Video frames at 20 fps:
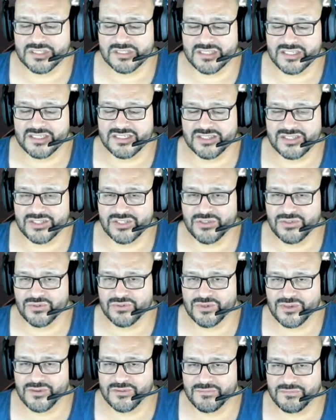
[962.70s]
these two
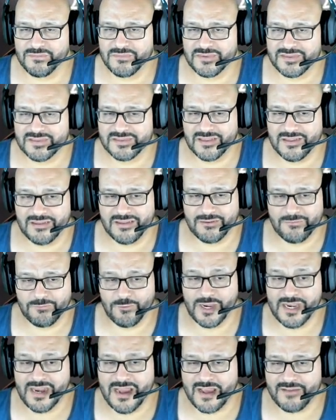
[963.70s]
could
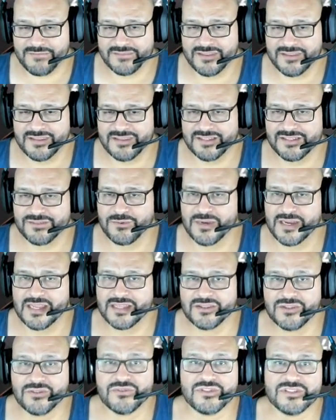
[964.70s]
read off to this one
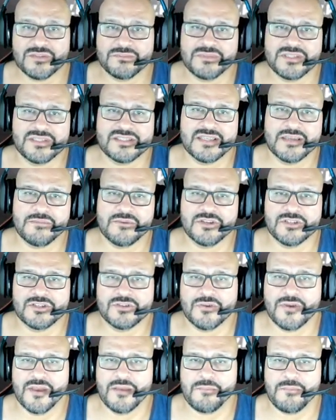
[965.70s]
and do something similar
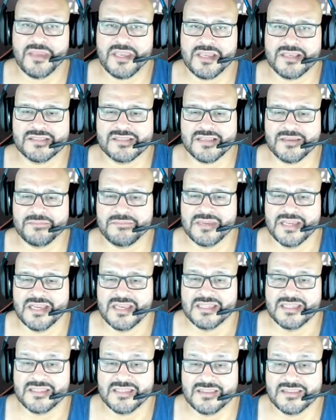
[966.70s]
to it, because um,
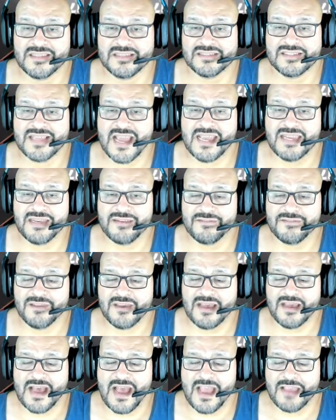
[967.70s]
the design of the
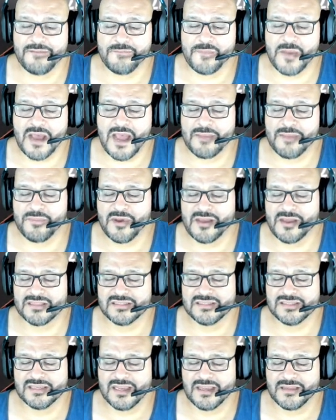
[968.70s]

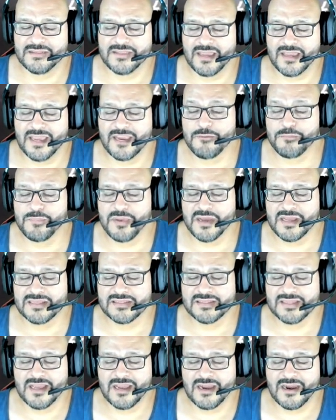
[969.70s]
iPods, uh, the
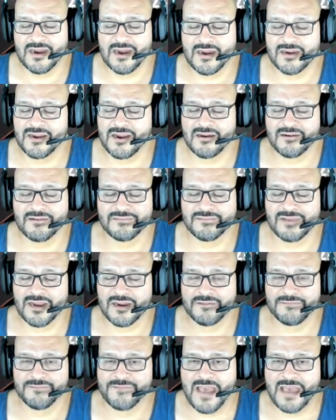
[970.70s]
AirPods are, are, are,
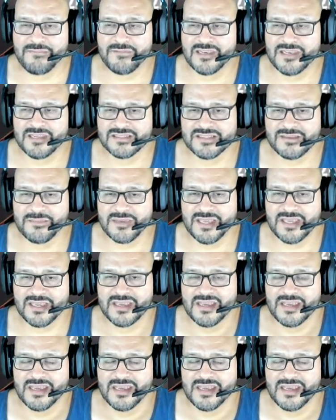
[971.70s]
are fabulous. I mean,